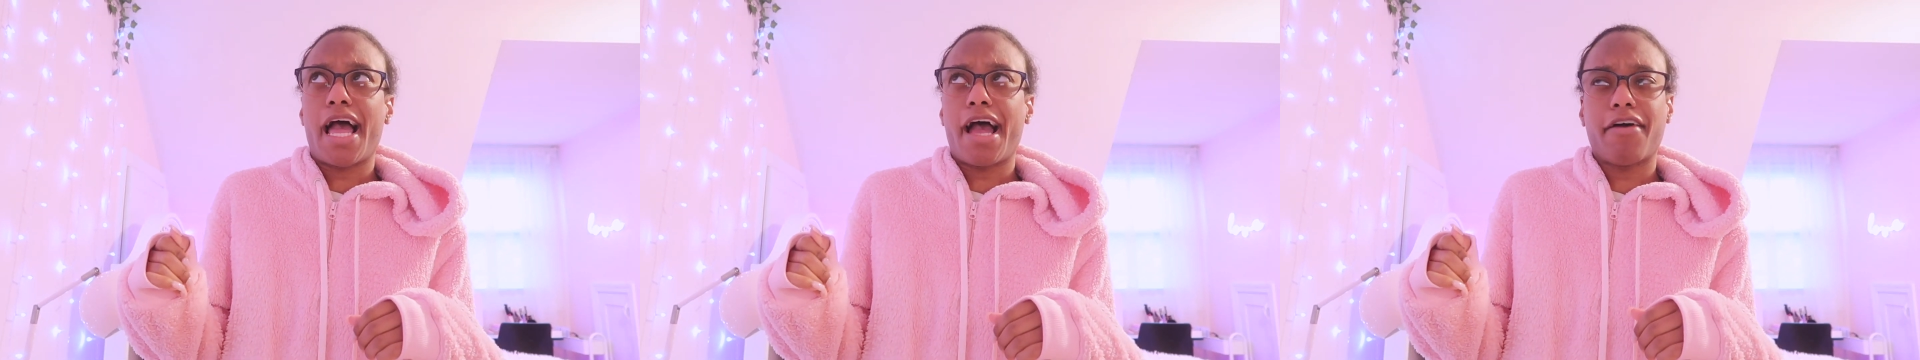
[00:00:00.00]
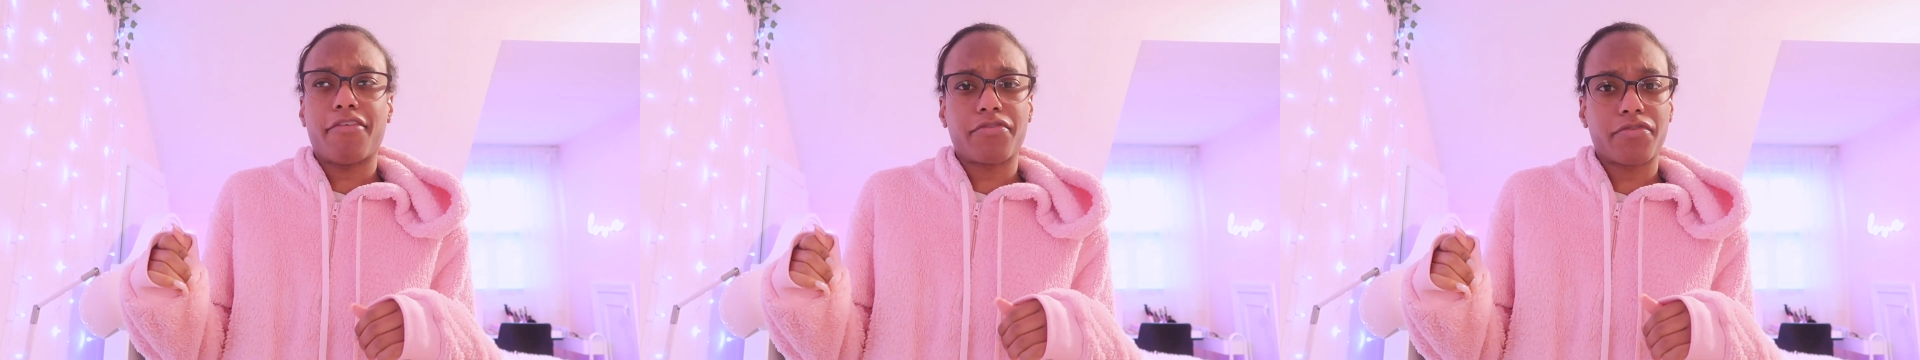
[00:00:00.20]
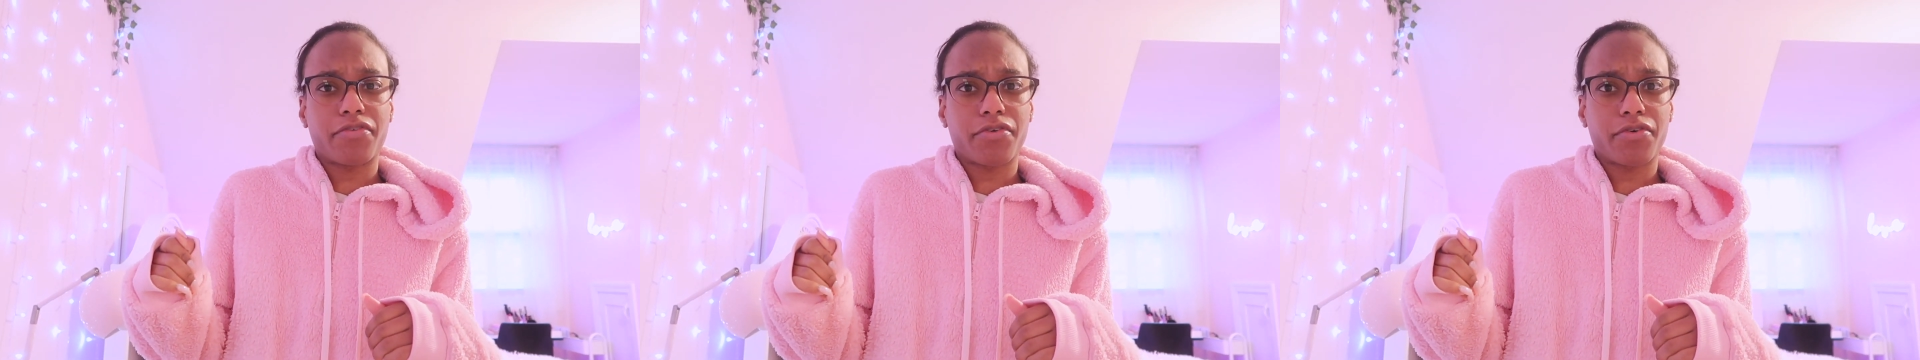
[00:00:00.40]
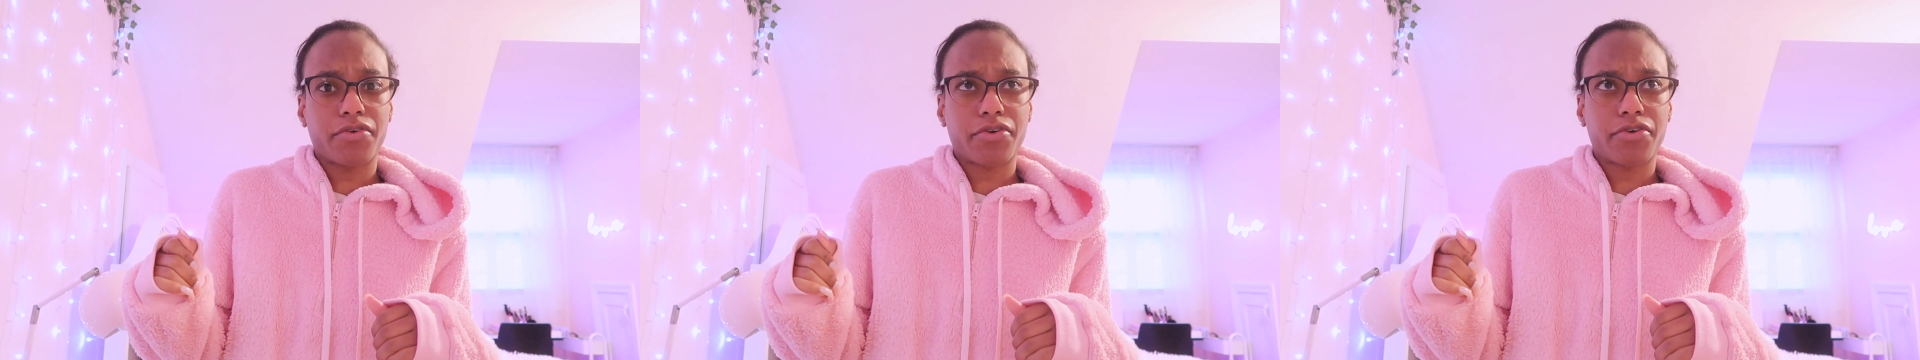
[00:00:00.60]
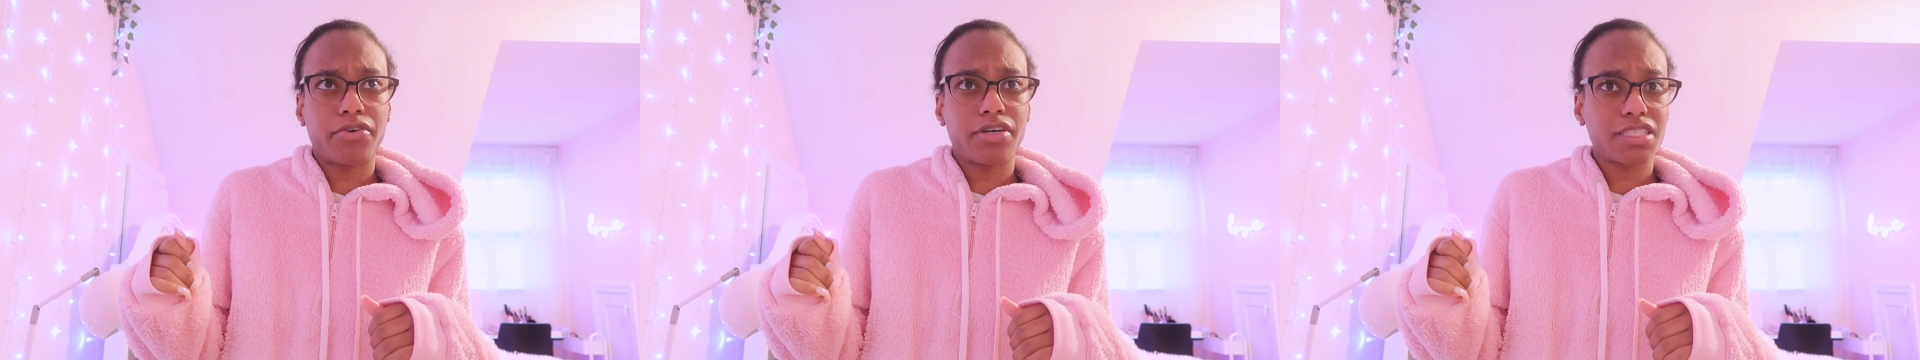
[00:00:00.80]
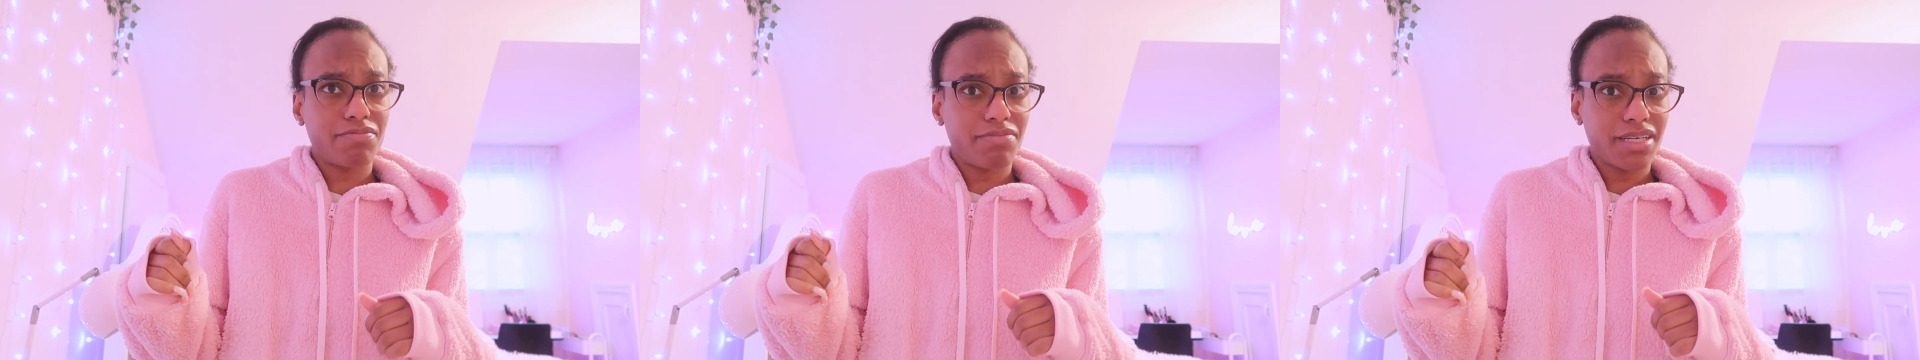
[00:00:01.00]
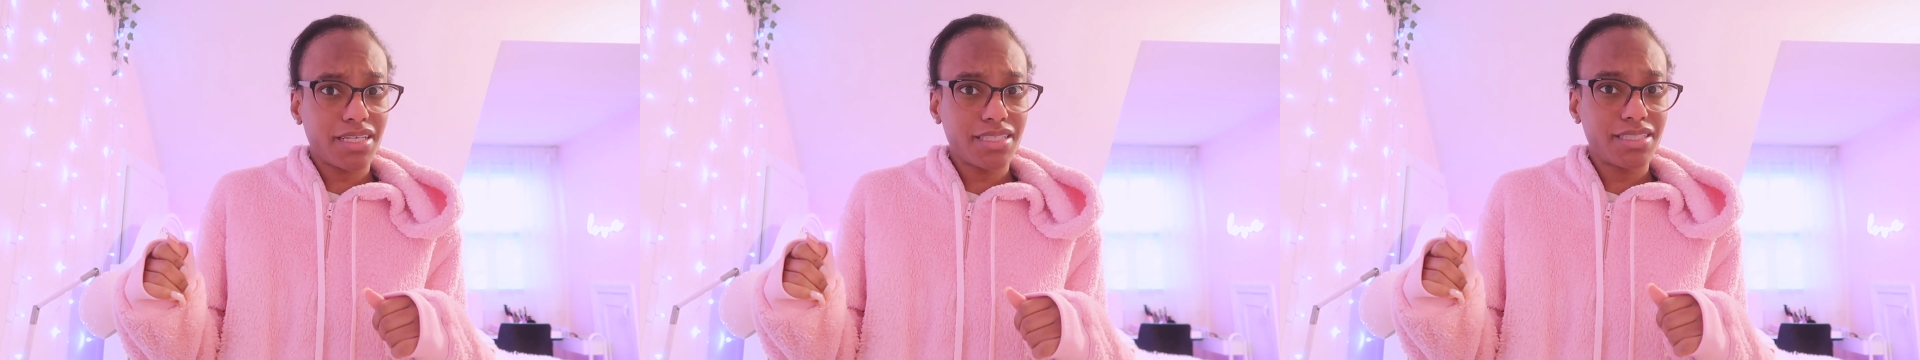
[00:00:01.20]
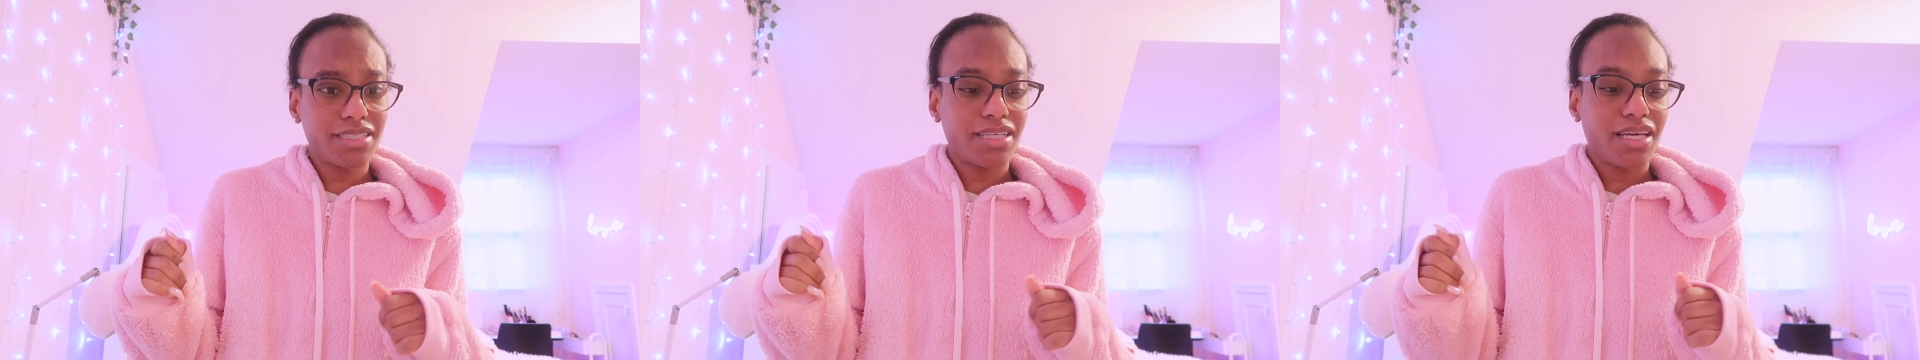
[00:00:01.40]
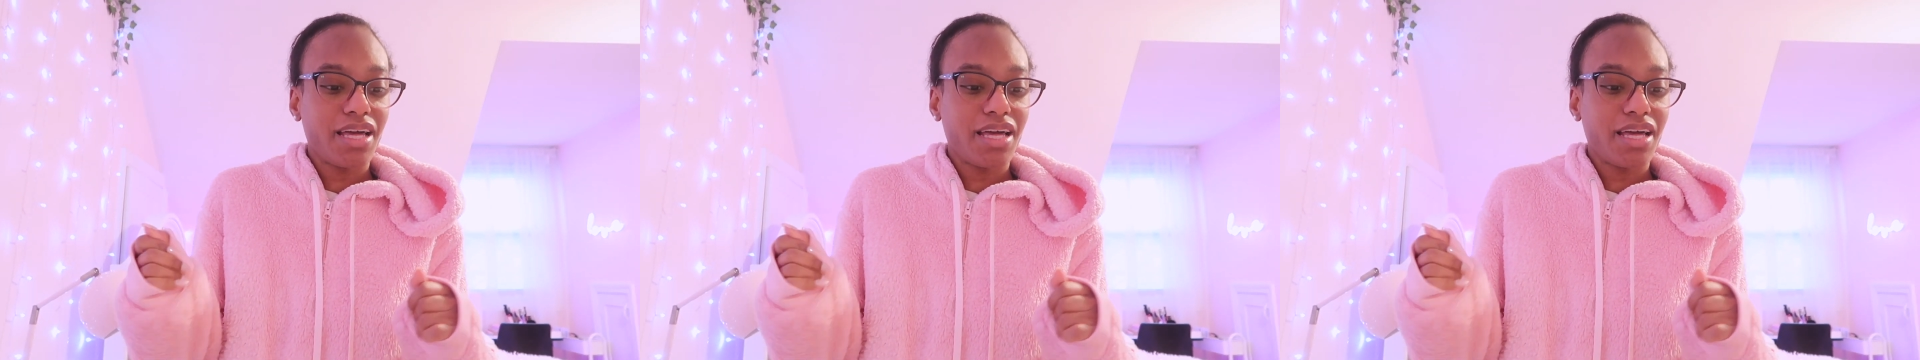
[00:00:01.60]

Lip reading: after Christmas,